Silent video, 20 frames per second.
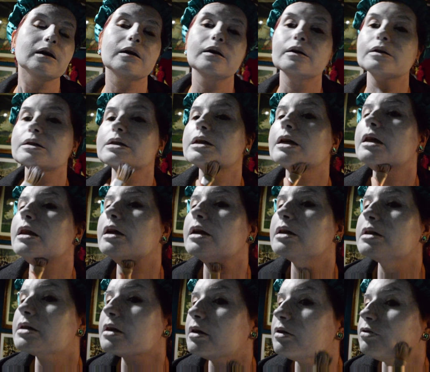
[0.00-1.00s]
can't see that
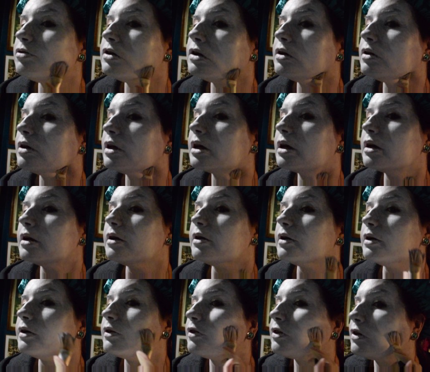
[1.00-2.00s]
it's going to feel that
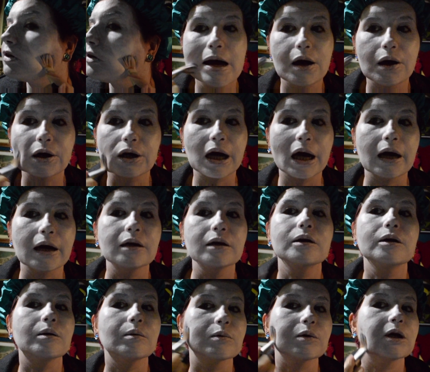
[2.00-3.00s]
nice. Okay,
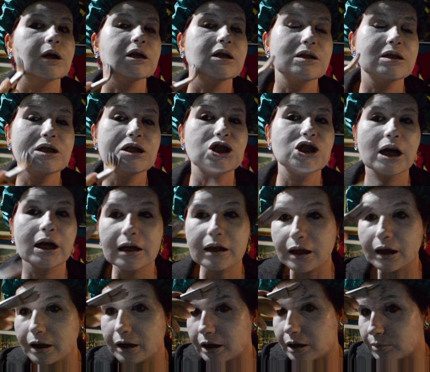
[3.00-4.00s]
I'm going to check
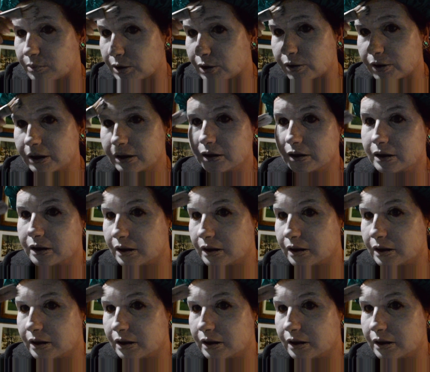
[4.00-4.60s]
that in a mirror